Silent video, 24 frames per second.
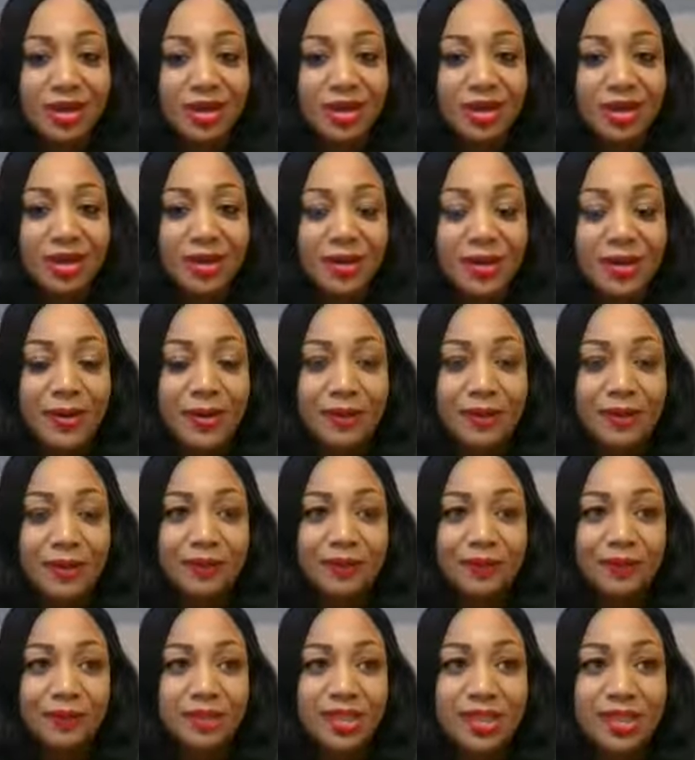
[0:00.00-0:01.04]

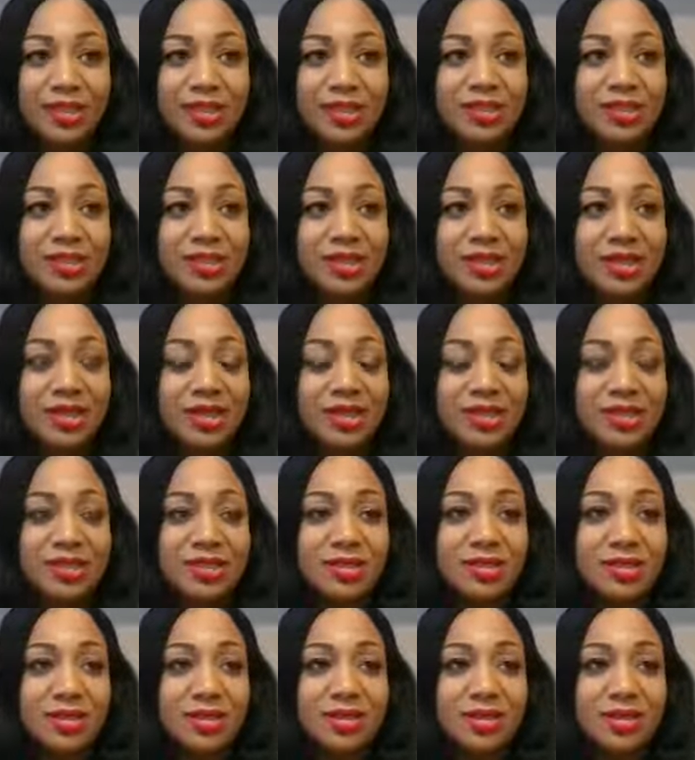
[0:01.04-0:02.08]
Um, Lisa taught us
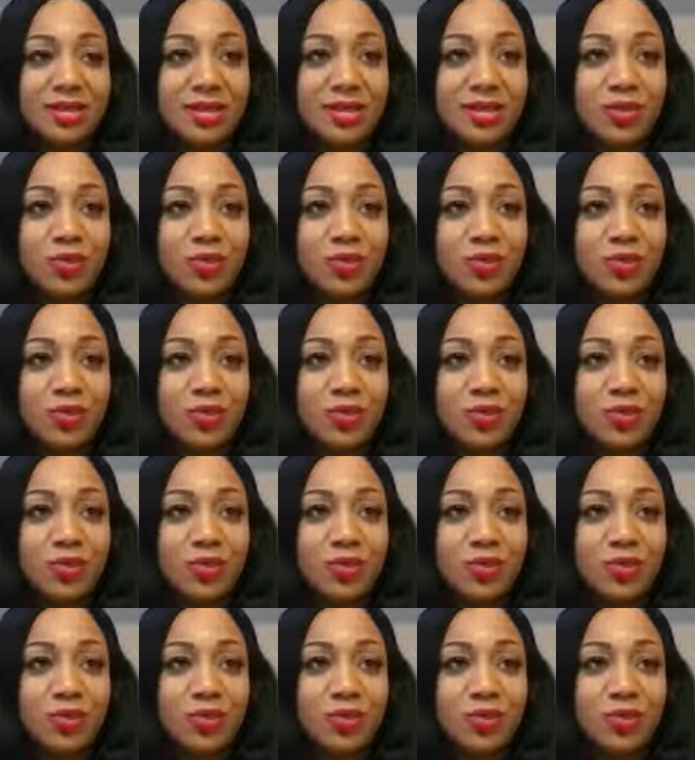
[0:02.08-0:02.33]
to,